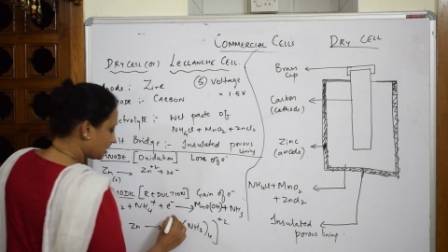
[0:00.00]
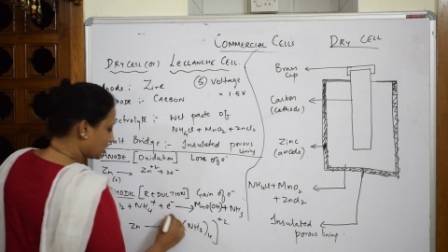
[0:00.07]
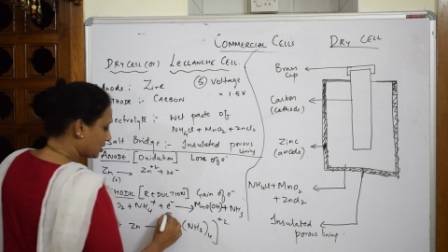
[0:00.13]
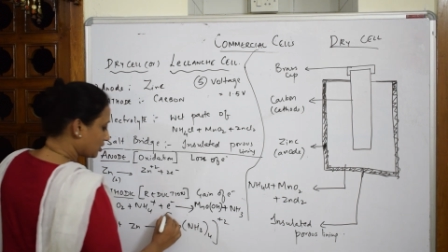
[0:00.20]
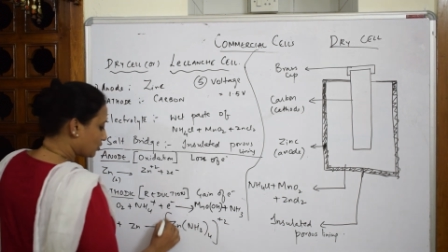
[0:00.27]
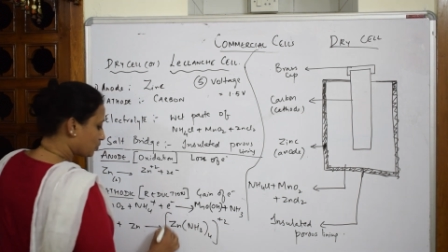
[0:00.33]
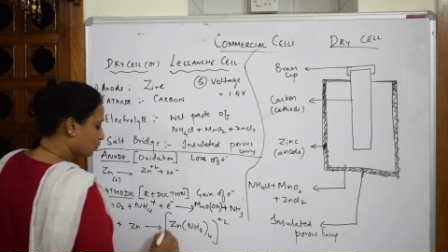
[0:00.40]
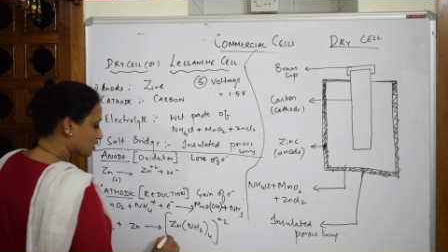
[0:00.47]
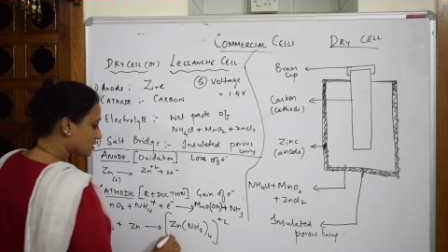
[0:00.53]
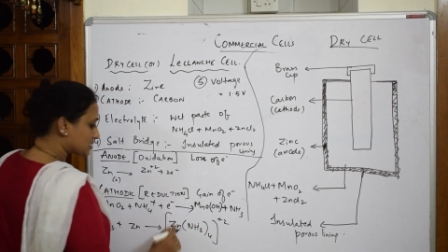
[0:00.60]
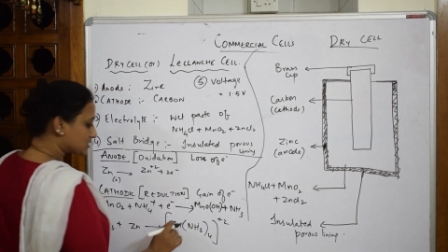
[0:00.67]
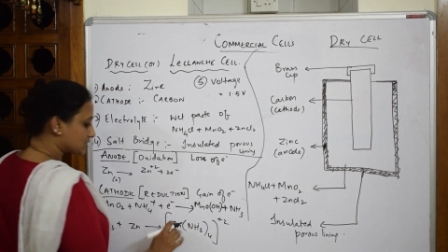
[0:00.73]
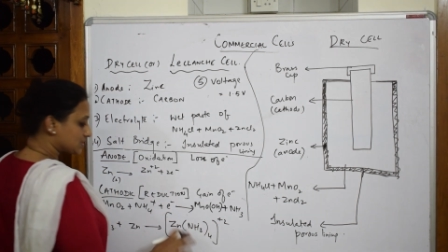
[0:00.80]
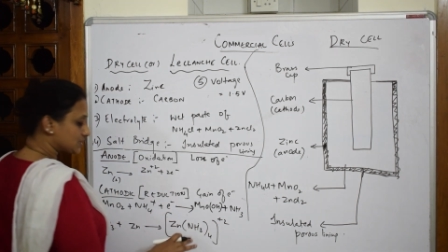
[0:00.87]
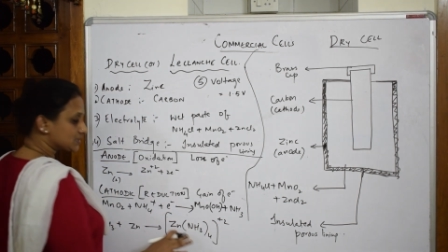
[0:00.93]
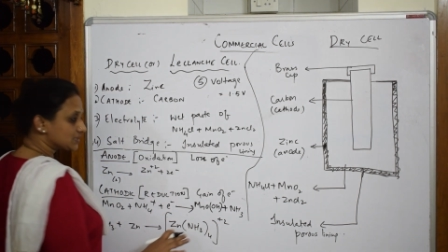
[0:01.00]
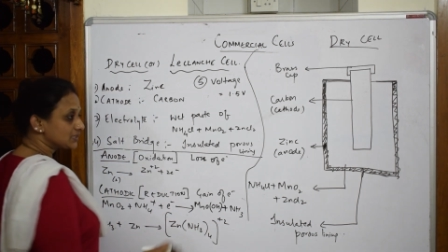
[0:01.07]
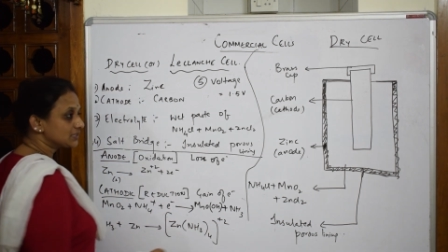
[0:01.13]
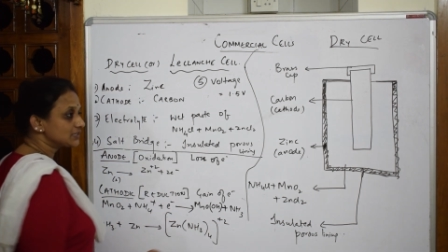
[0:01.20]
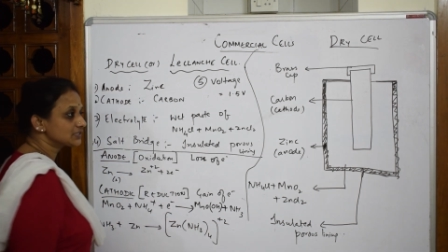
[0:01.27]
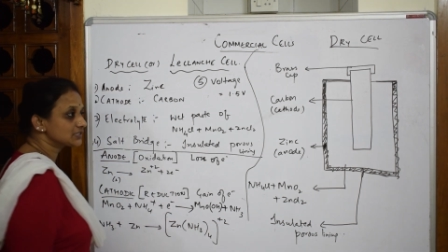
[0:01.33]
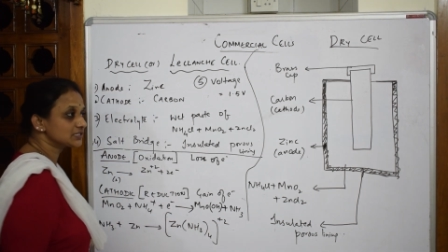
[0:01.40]
Now, what is this?
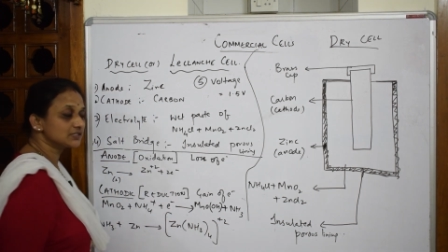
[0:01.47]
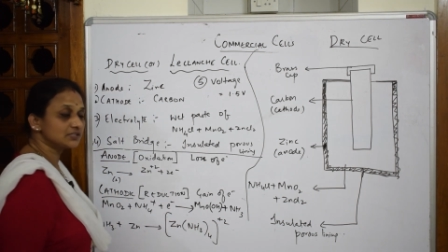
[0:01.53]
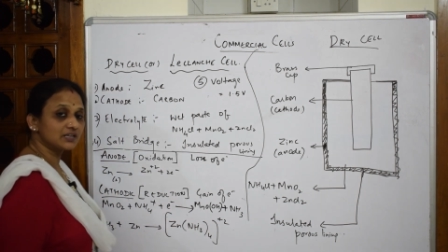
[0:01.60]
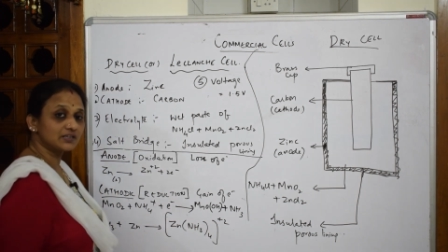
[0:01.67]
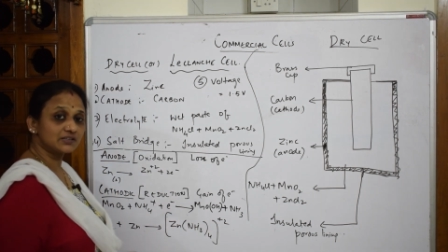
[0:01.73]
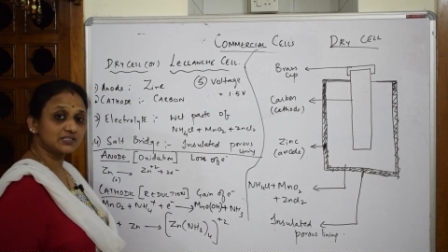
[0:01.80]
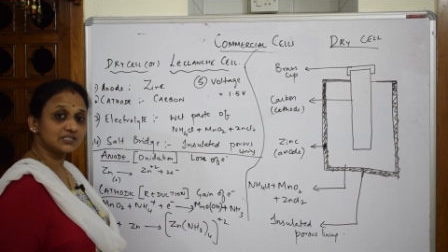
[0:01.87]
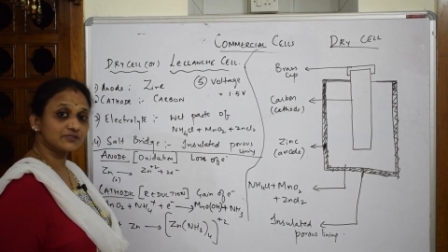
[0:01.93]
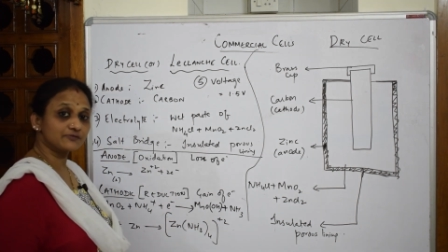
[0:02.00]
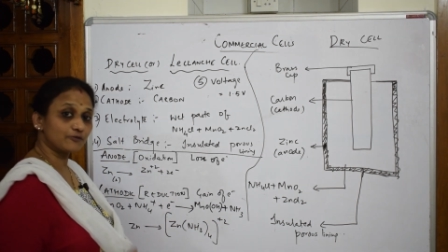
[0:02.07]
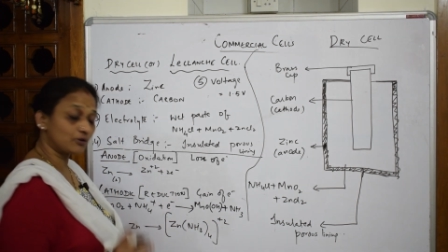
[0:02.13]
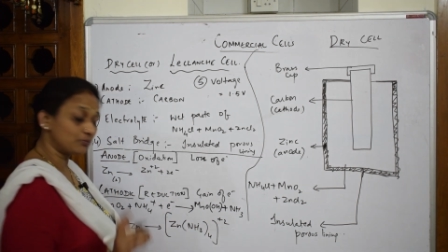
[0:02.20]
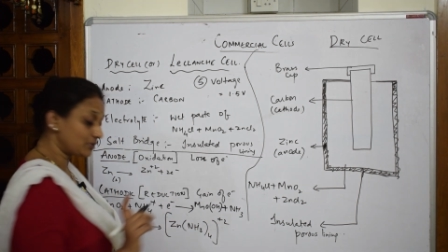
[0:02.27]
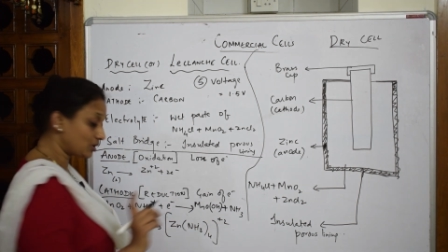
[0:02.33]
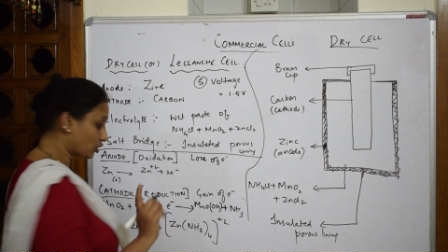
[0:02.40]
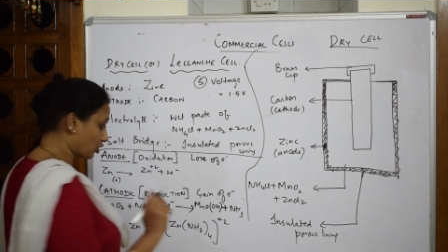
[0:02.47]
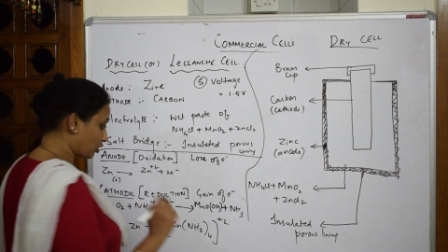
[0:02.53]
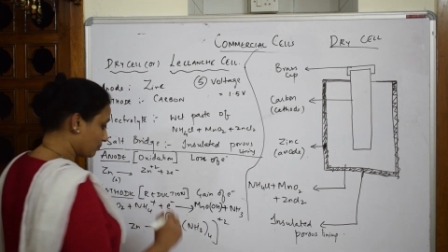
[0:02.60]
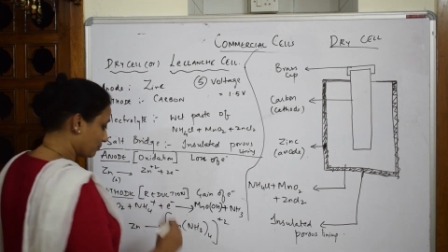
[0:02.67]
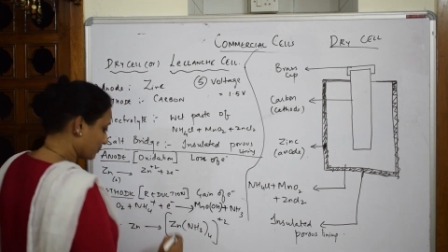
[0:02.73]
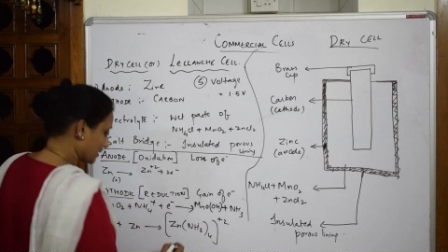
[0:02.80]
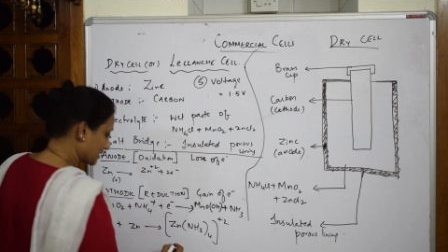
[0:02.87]
This has formed a
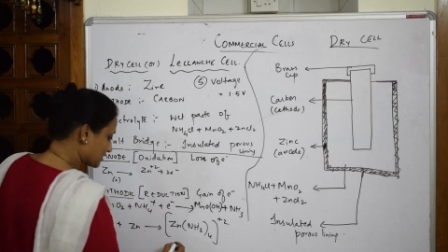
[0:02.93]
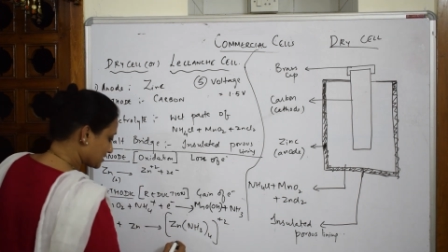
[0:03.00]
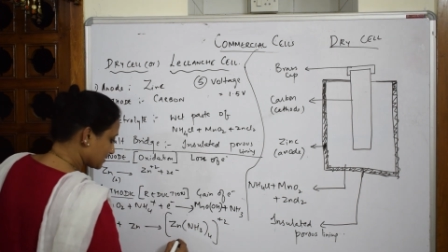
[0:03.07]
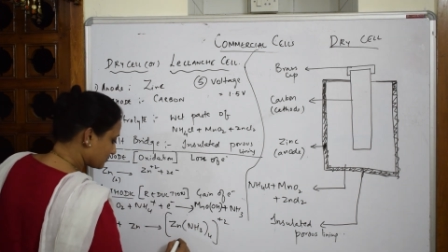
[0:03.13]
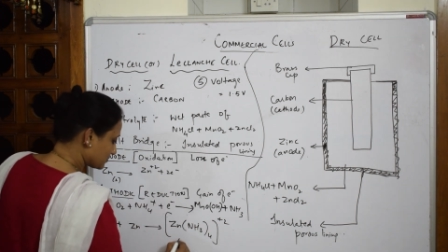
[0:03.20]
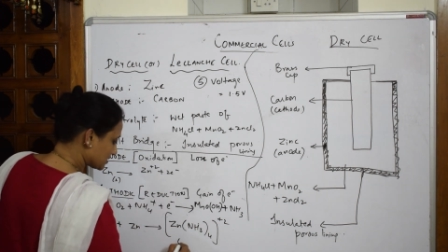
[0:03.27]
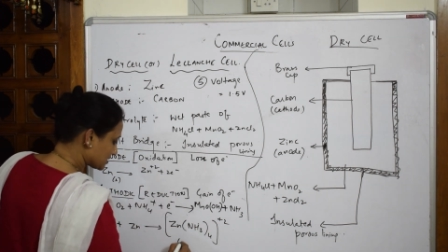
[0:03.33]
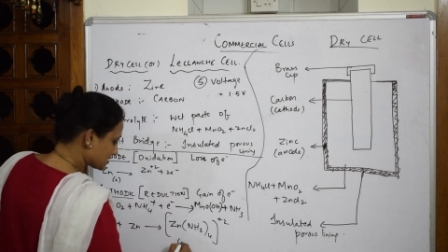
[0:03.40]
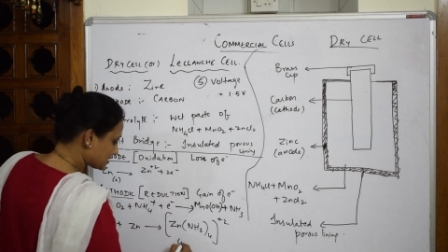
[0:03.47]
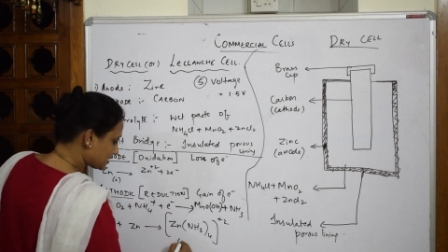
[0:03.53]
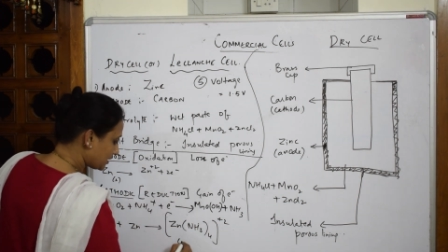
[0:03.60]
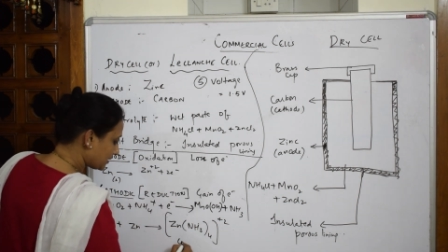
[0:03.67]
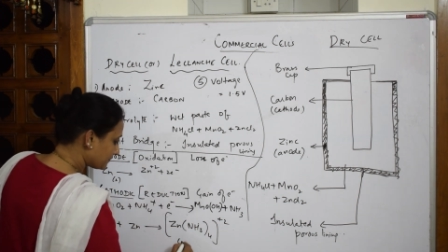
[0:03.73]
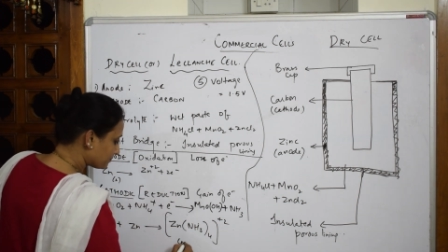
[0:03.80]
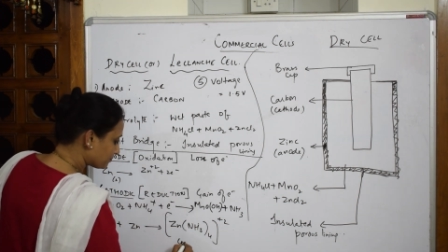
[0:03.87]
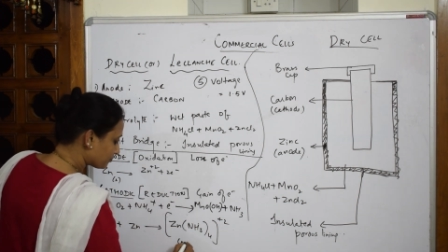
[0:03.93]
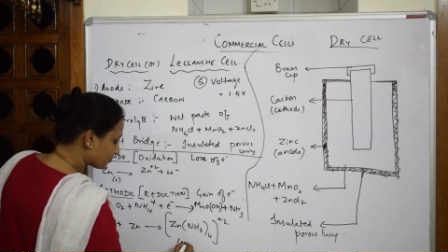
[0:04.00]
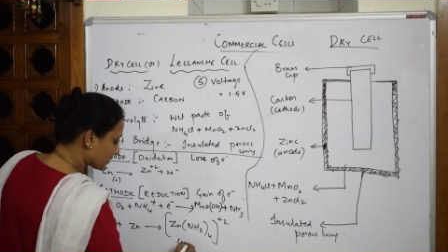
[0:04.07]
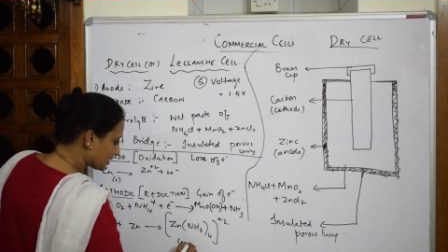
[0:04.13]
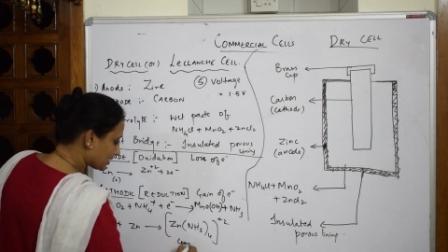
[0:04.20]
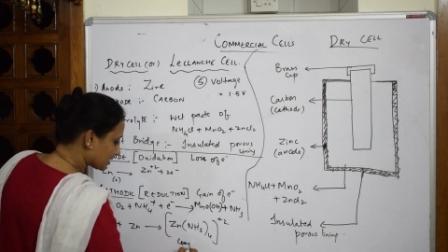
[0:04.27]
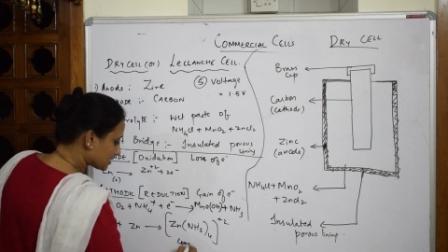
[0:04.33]
complex. Just see,
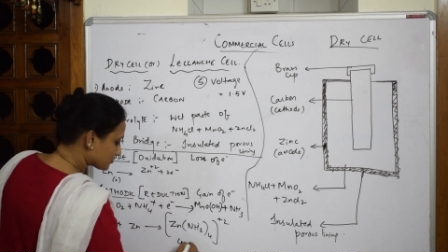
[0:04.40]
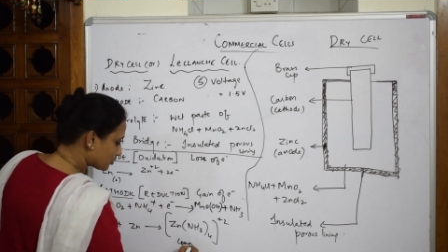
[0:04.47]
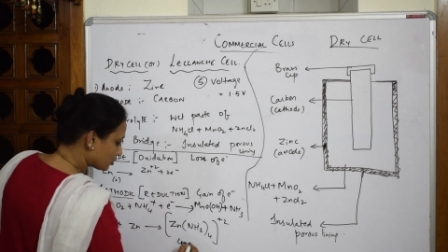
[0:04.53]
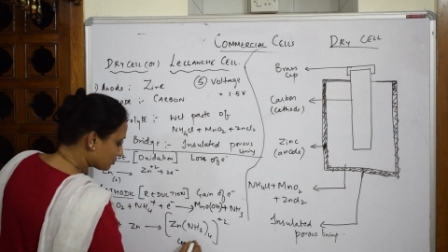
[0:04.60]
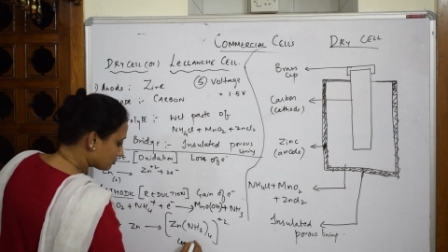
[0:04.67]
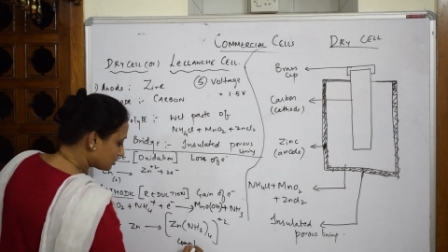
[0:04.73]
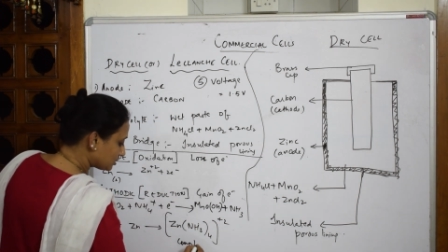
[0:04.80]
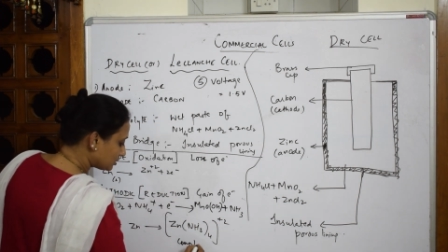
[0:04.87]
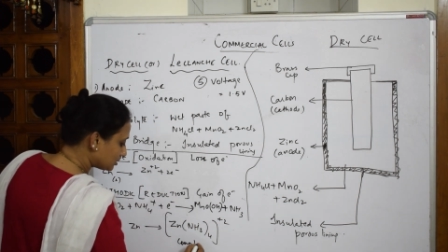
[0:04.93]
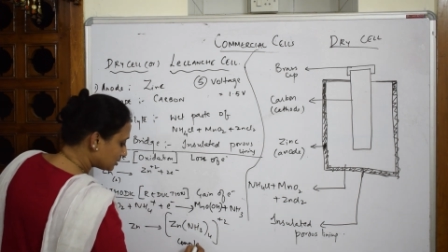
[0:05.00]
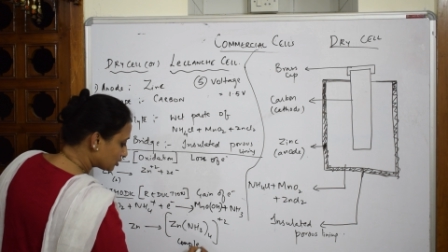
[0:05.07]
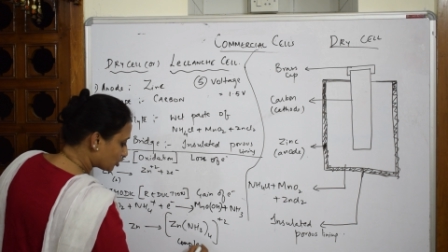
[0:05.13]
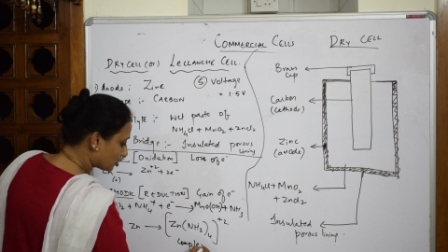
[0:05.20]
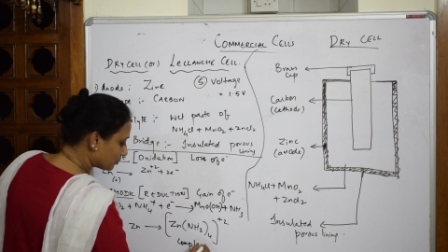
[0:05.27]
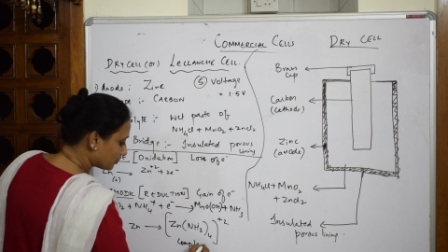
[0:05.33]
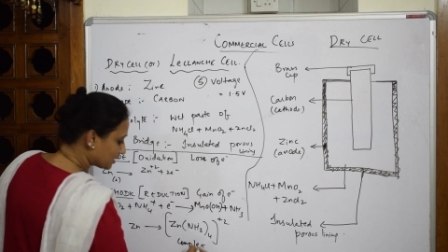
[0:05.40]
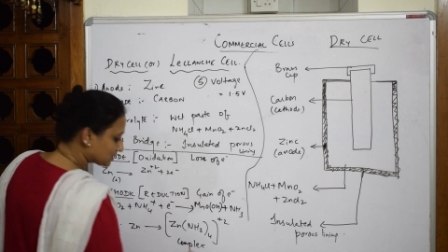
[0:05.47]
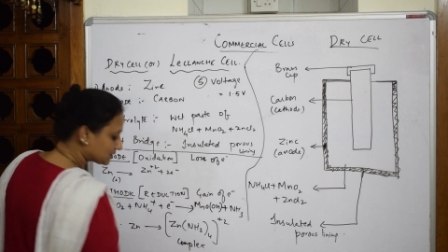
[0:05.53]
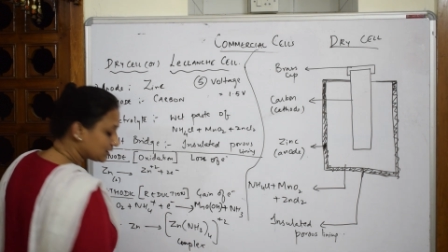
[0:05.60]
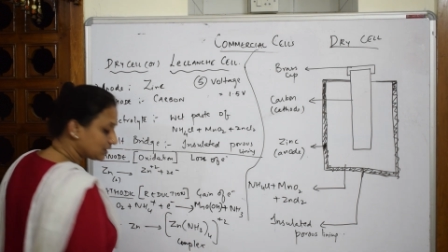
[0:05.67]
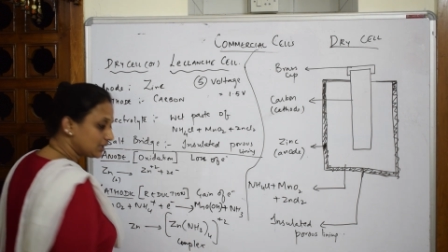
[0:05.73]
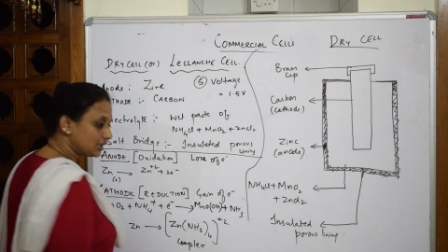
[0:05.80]
it has formed a complex.